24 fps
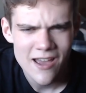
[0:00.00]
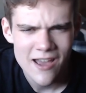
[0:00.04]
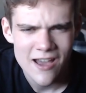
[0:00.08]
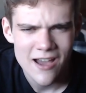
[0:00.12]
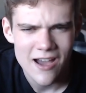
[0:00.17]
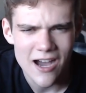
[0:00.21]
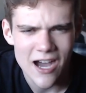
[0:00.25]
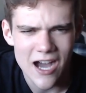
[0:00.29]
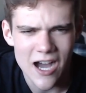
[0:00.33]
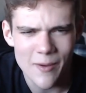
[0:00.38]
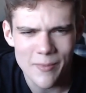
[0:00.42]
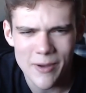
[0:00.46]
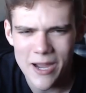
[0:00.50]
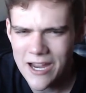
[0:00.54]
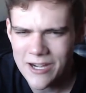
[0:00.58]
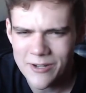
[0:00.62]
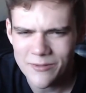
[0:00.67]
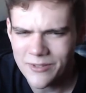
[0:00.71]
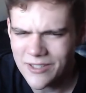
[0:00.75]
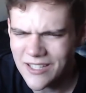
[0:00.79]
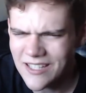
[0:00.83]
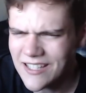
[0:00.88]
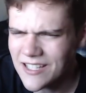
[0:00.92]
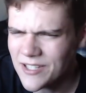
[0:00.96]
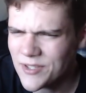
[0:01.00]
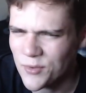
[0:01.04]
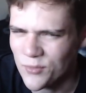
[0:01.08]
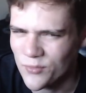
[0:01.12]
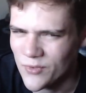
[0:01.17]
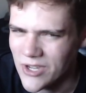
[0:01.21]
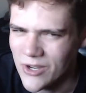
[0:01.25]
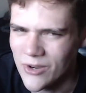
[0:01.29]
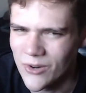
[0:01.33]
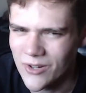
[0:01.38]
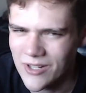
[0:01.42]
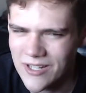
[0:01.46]
but I don't think that's
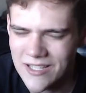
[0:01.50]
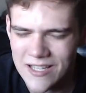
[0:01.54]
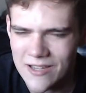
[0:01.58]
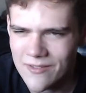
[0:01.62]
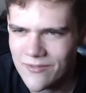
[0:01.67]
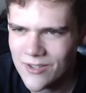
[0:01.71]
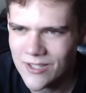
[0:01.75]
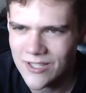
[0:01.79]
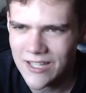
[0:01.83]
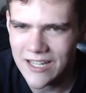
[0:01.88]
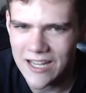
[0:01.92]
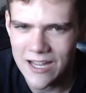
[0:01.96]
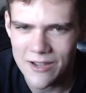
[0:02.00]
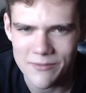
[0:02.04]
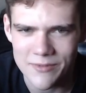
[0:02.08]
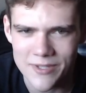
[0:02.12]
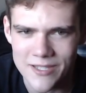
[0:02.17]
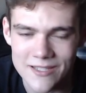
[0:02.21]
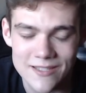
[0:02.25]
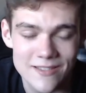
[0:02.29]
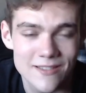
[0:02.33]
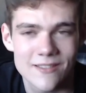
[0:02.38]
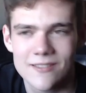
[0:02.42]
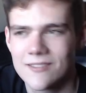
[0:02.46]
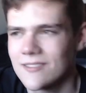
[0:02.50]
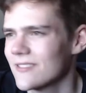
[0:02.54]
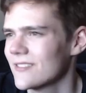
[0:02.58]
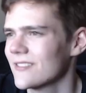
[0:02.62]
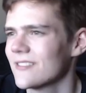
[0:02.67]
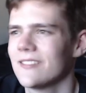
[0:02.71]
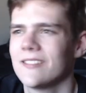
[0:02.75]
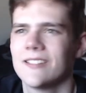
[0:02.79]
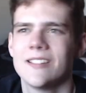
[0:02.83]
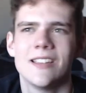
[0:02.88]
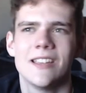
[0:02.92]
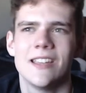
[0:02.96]
real, because I feel like I was
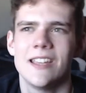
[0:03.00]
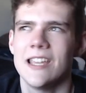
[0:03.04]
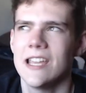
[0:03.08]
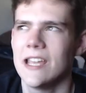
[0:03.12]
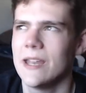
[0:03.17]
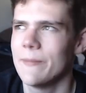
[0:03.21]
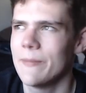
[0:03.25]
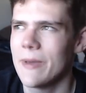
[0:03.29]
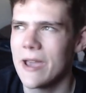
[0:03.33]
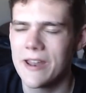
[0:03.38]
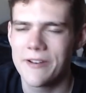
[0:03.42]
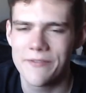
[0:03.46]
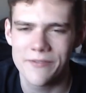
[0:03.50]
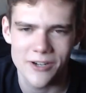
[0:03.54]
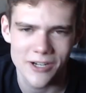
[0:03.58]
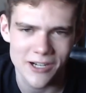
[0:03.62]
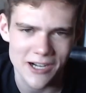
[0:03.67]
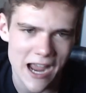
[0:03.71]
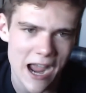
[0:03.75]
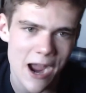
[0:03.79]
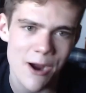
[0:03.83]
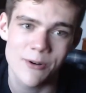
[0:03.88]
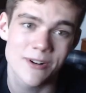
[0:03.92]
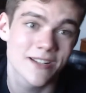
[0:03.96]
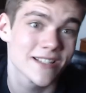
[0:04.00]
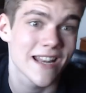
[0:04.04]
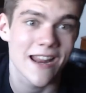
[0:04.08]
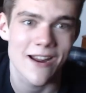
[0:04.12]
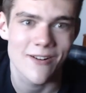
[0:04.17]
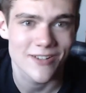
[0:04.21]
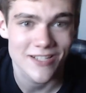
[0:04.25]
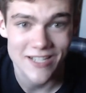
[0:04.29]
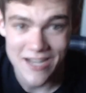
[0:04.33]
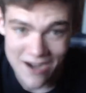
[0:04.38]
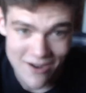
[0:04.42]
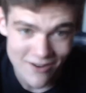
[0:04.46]
in bed for hours and
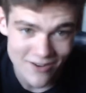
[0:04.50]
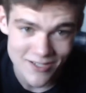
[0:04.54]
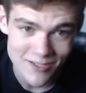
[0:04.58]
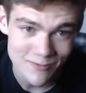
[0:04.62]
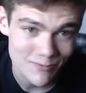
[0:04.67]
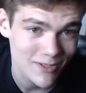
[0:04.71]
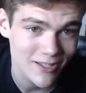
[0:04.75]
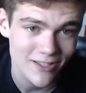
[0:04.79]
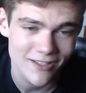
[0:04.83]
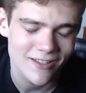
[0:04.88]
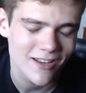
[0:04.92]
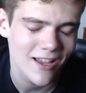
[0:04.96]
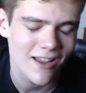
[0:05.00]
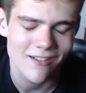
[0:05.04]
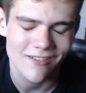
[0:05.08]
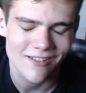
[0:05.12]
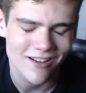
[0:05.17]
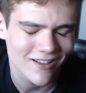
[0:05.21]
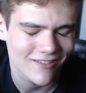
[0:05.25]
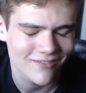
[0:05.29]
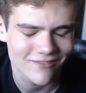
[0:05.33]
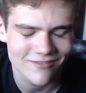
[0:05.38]
hours and hours, but I don't know.